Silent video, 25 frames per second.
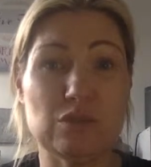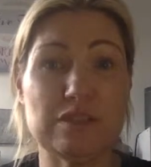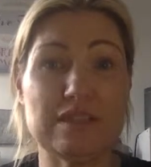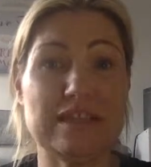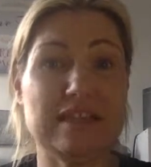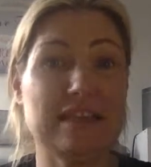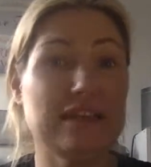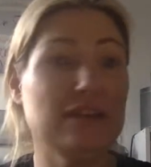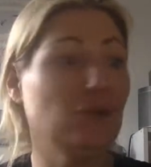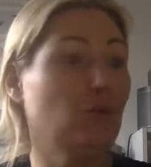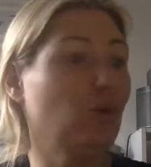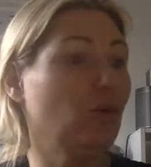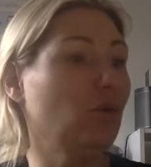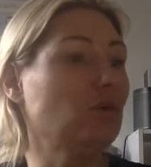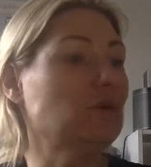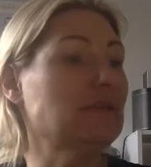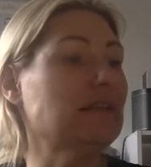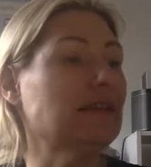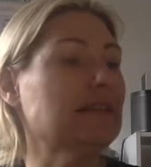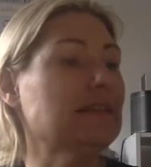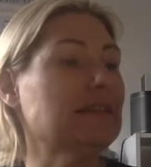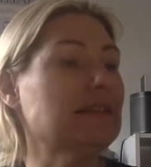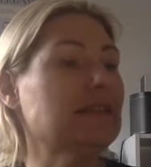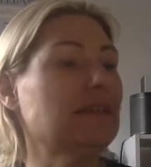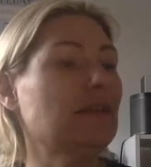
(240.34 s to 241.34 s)
singing, all
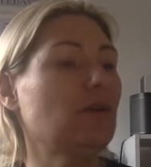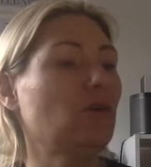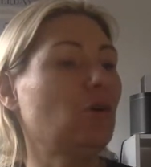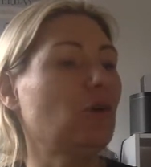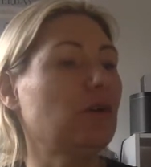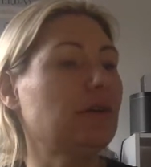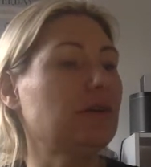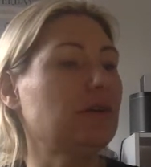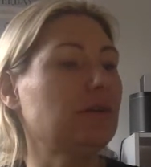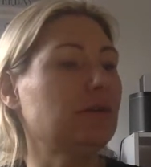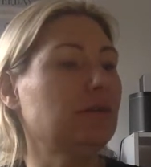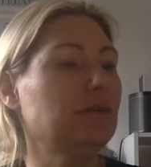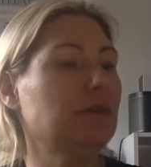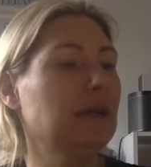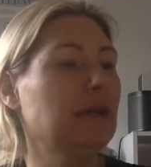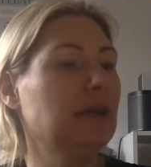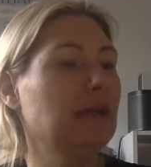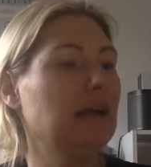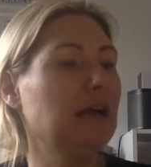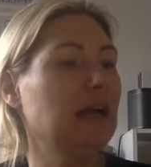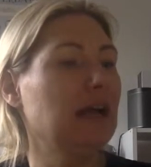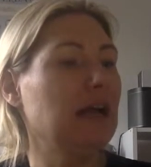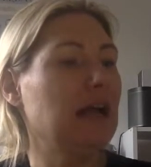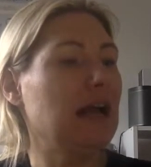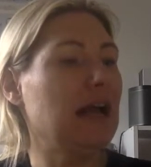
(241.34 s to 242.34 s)
dancing oil.
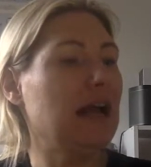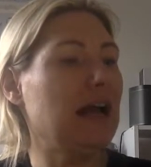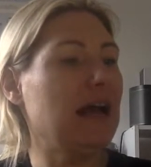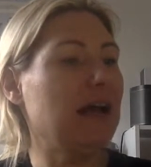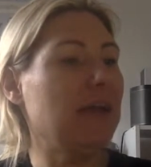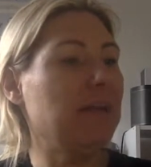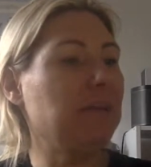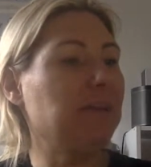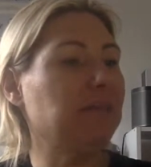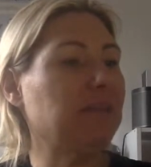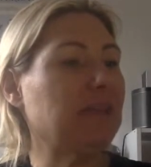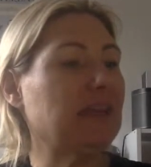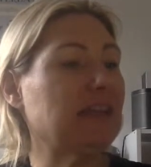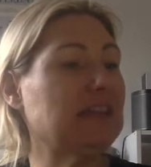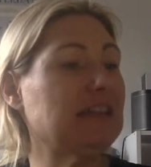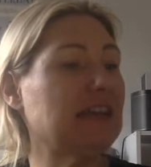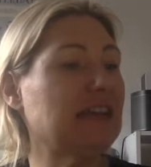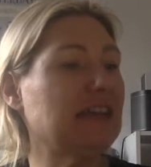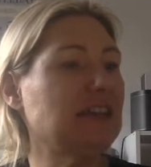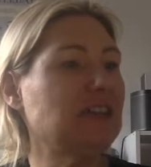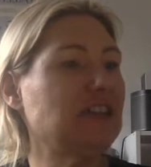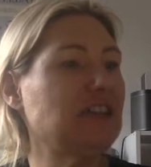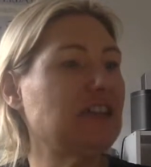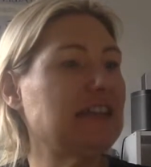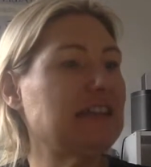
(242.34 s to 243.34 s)

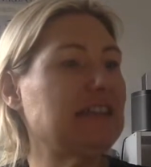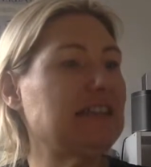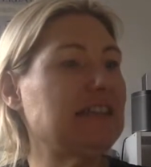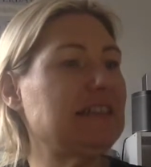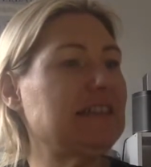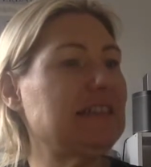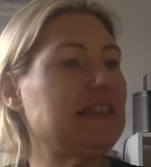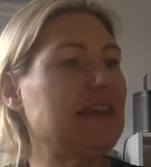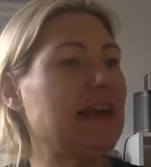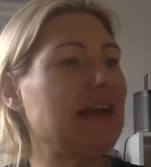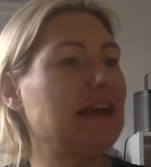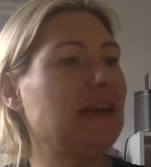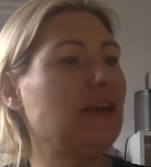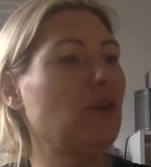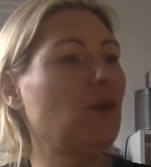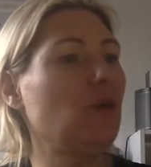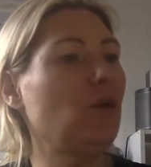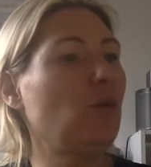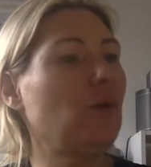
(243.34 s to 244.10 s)
Digest Zen,